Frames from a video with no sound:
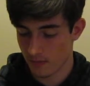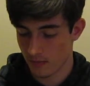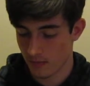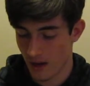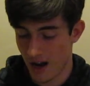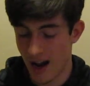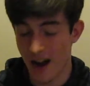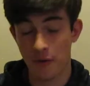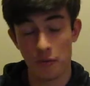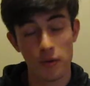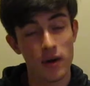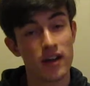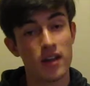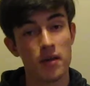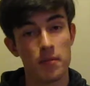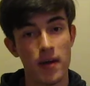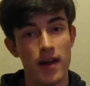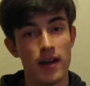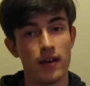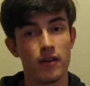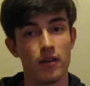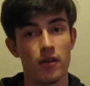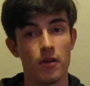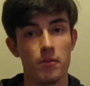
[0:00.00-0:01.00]
I'd
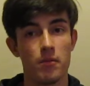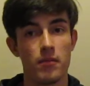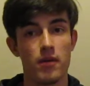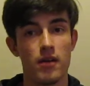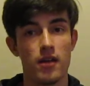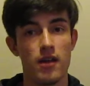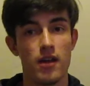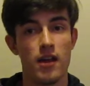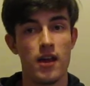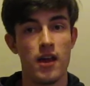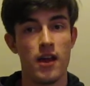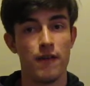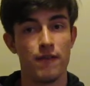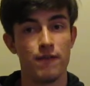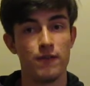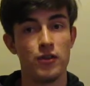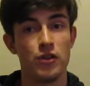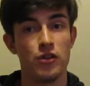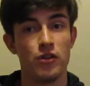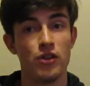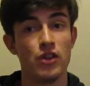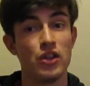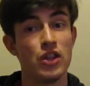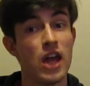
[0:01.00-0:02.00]
recommend them if
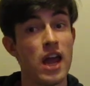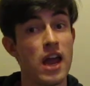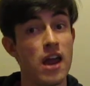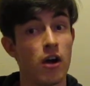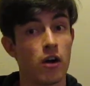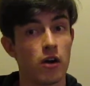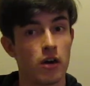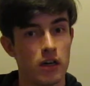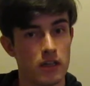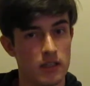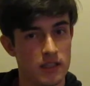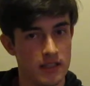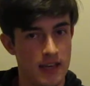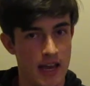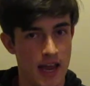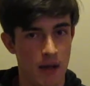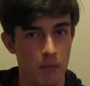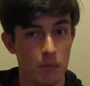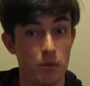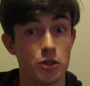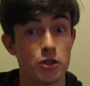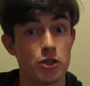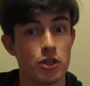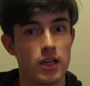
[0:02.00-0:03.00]
they are an
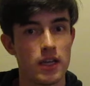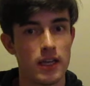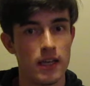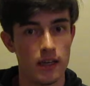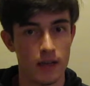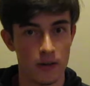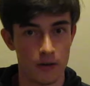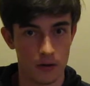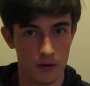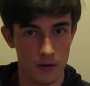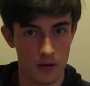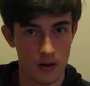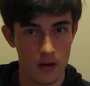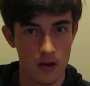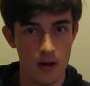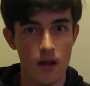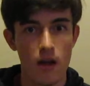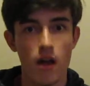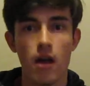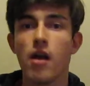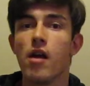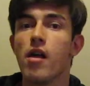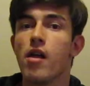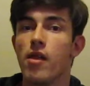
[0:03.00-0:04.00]
established eater.
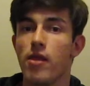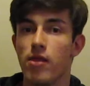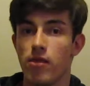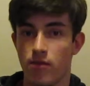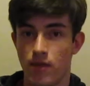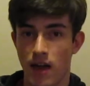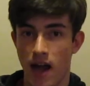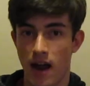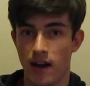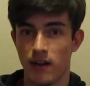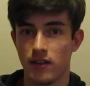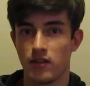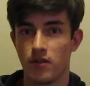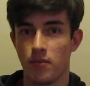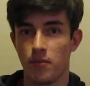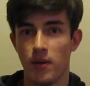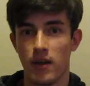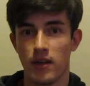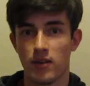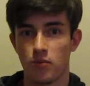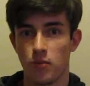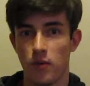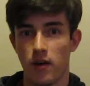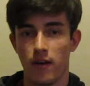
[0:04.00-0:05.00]
That is the
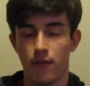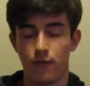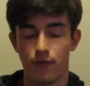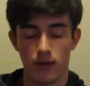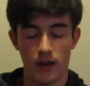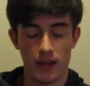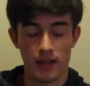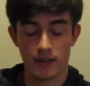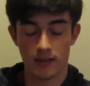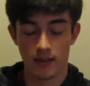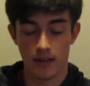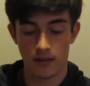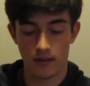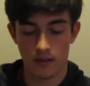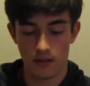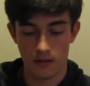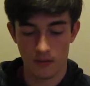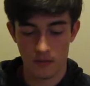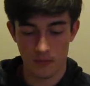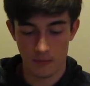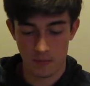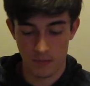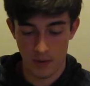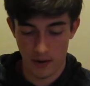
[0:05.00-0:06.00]
best way to phrase it.
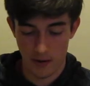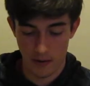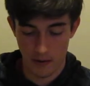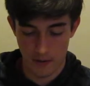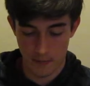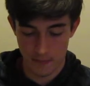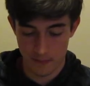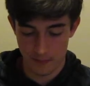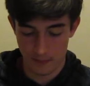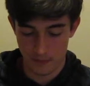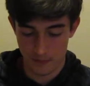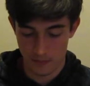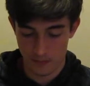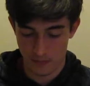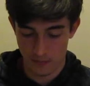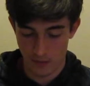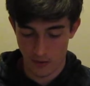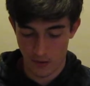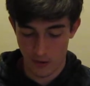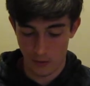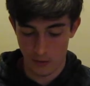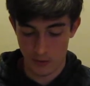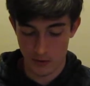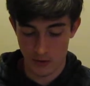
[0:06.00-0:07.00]
But
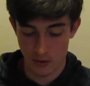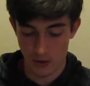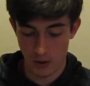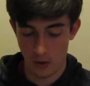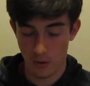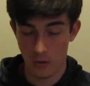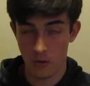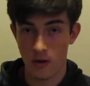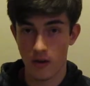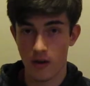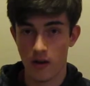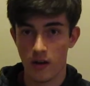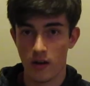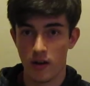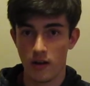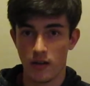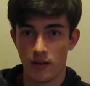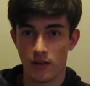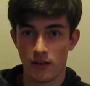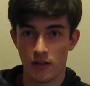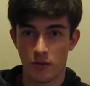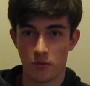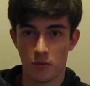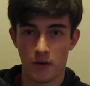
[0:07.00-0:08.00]
also,
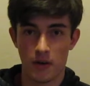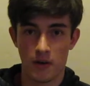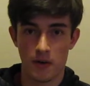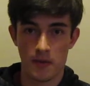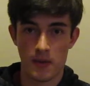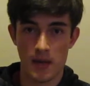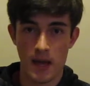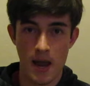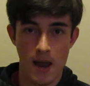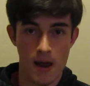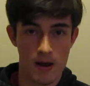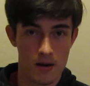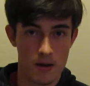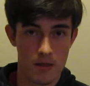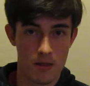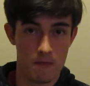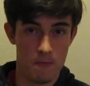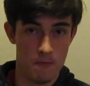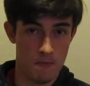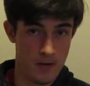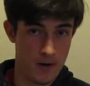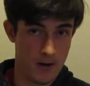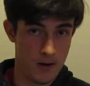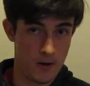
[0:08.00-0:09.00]
since we're nearing the end of the
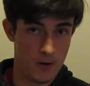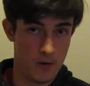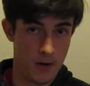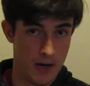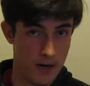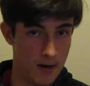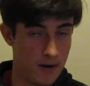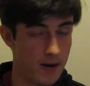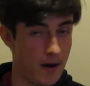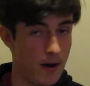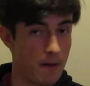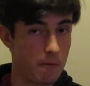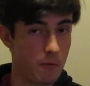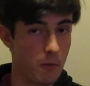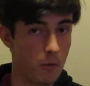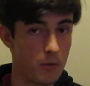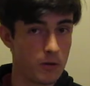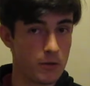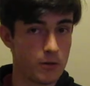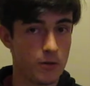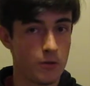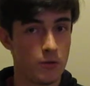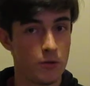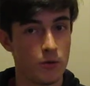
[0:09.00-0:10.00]
video here, I'm
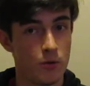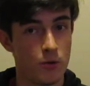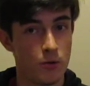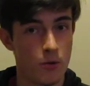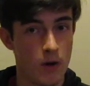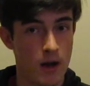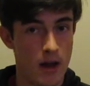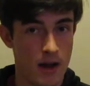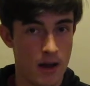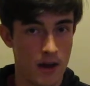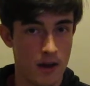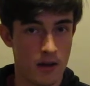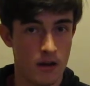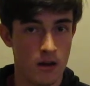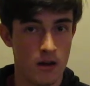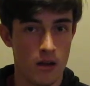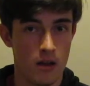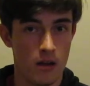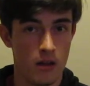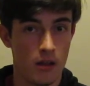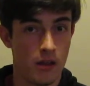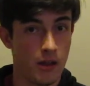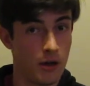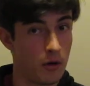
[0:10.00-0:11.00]
going to do a
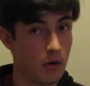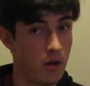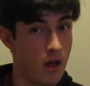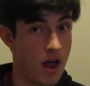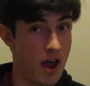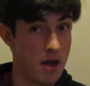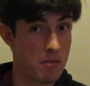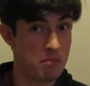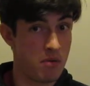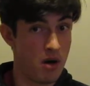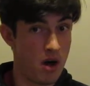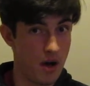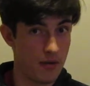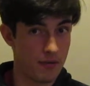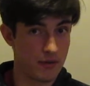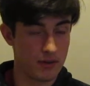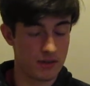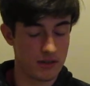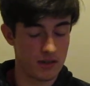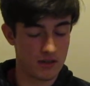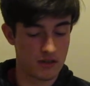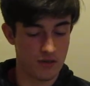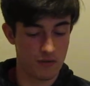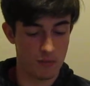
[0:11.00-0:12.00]
little
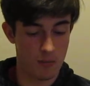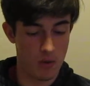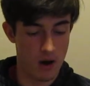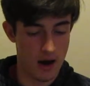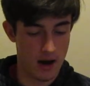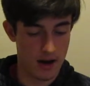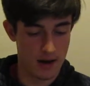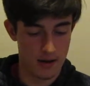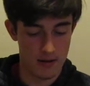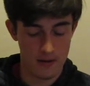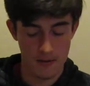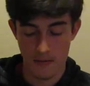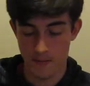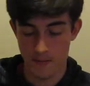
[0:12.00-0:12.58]
hypothesis of mine